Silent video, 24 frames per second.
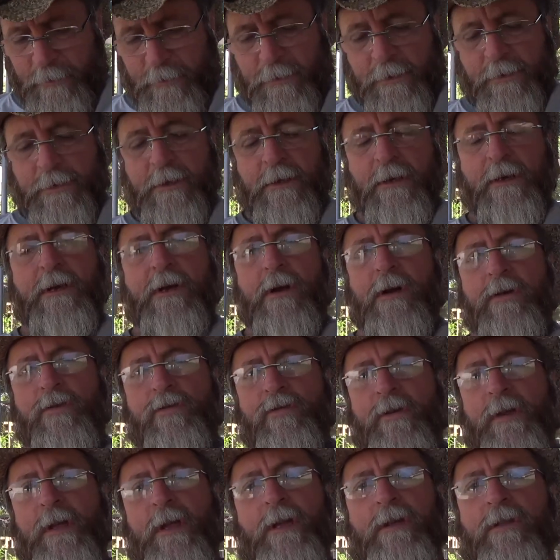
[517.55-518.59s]
to the
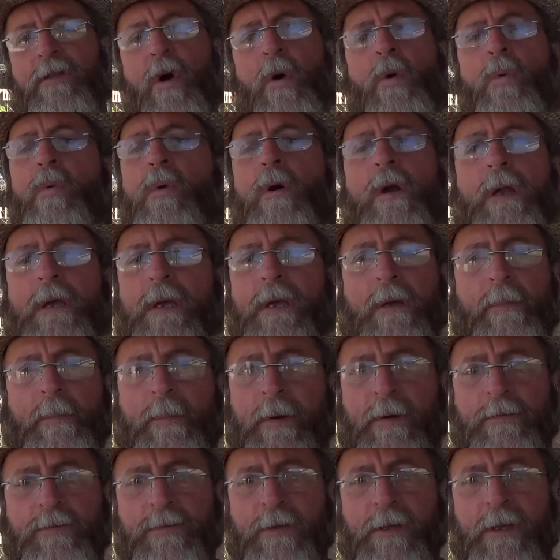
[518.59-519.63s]
country and don't want to get a
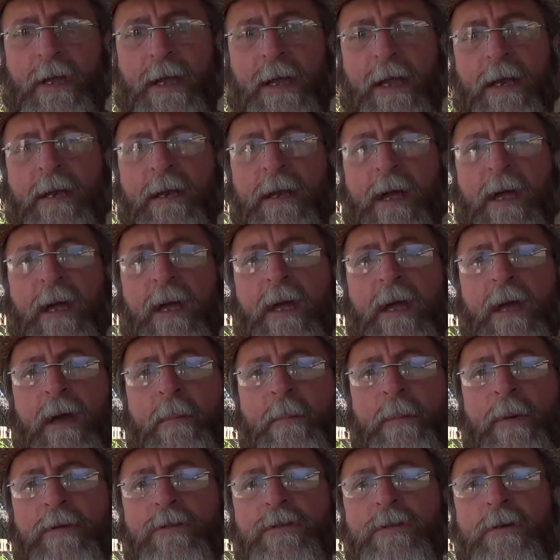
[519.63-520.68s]
bunch of land
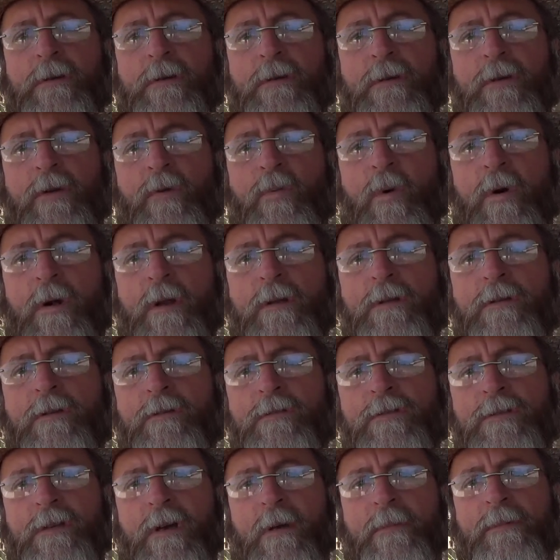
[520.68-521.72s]
but you, you want to do
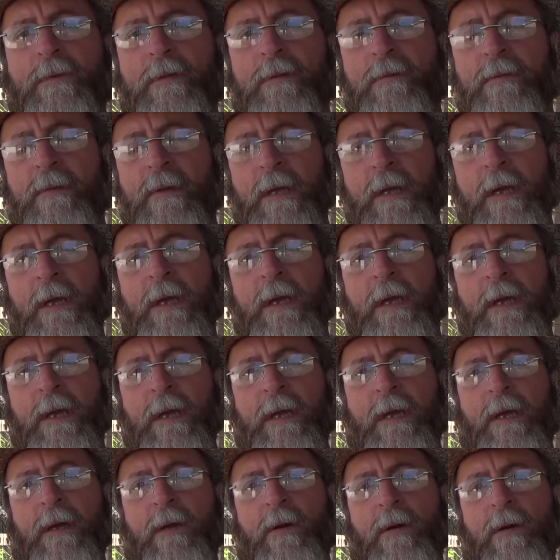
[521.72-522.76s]
something
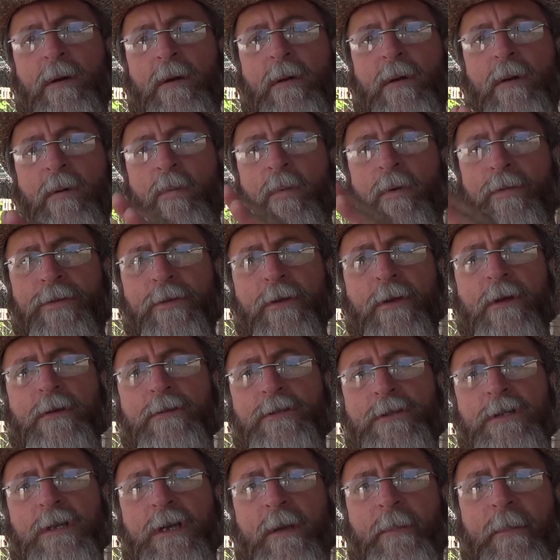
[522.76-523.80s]
with your
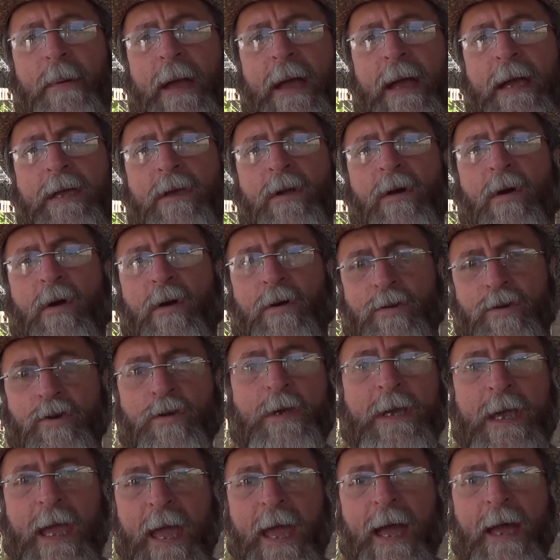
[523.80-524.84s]
city backyard. You
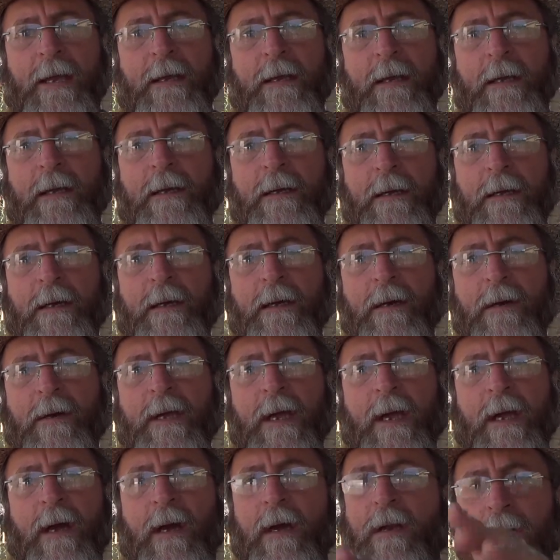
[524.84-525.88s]
can.
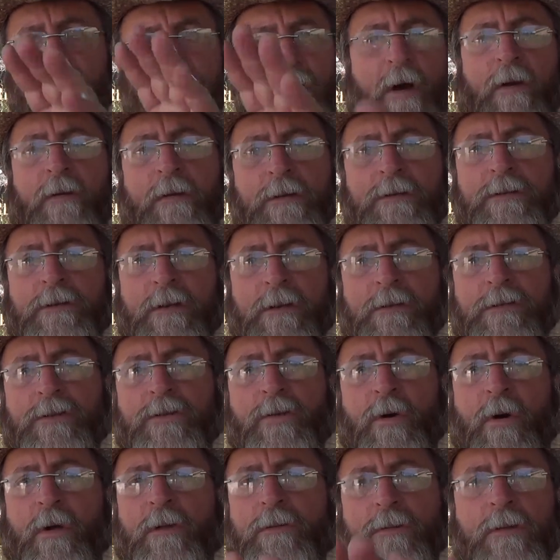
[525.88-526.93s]
Okay, I encourage you to
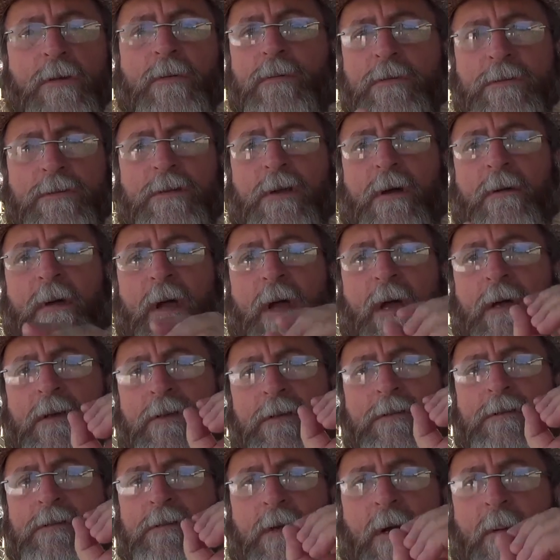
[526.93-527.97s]
start doing stuff,
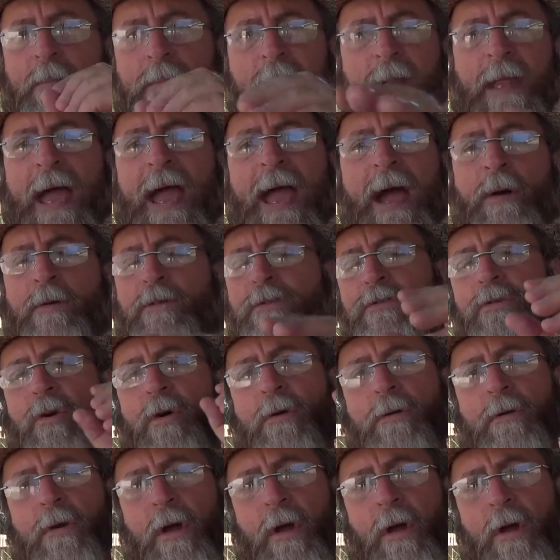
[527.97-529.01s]
stuff now.
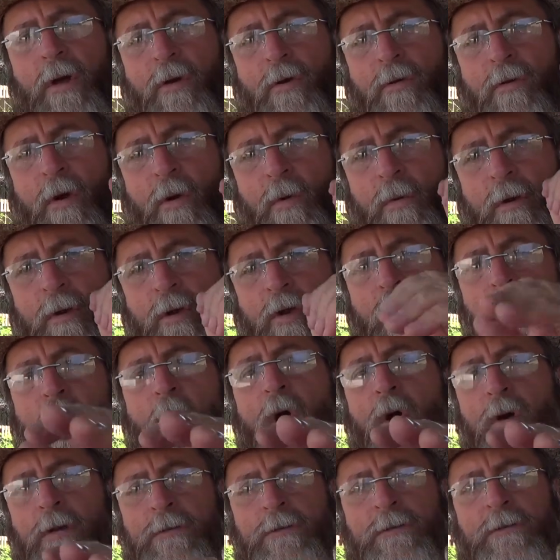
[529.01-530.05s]
Start growing
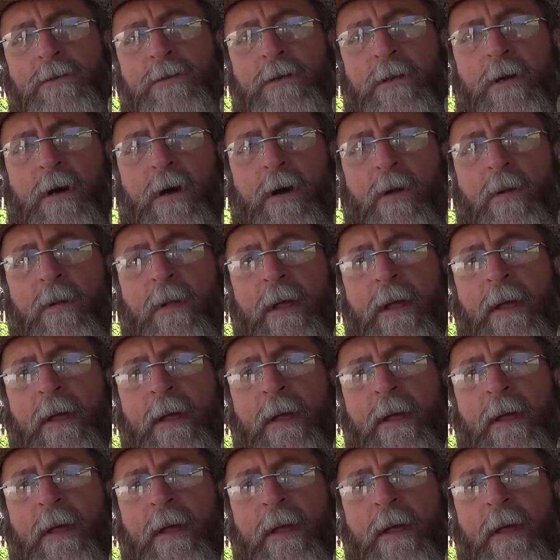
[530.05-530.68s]
gardens and all.